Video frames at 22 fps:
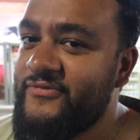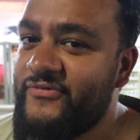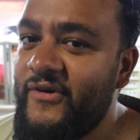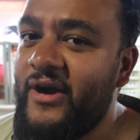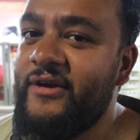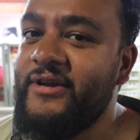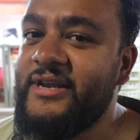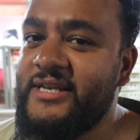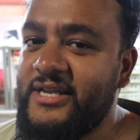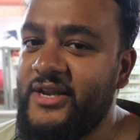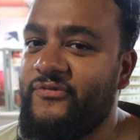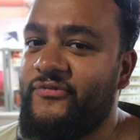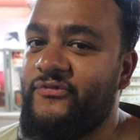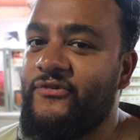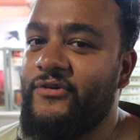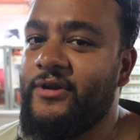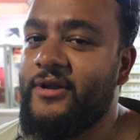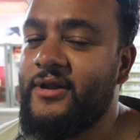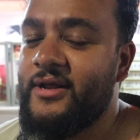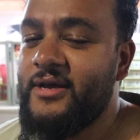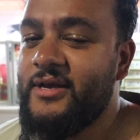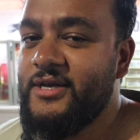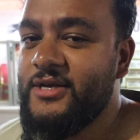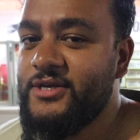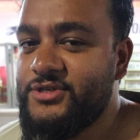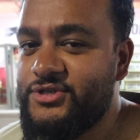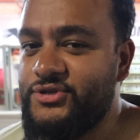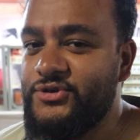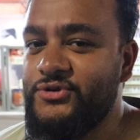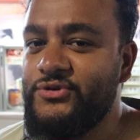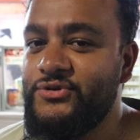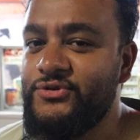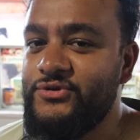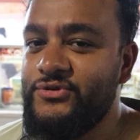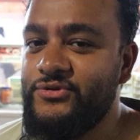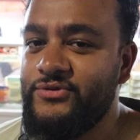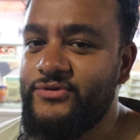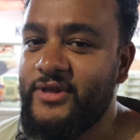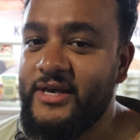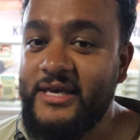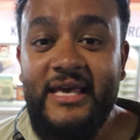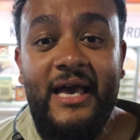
very different to the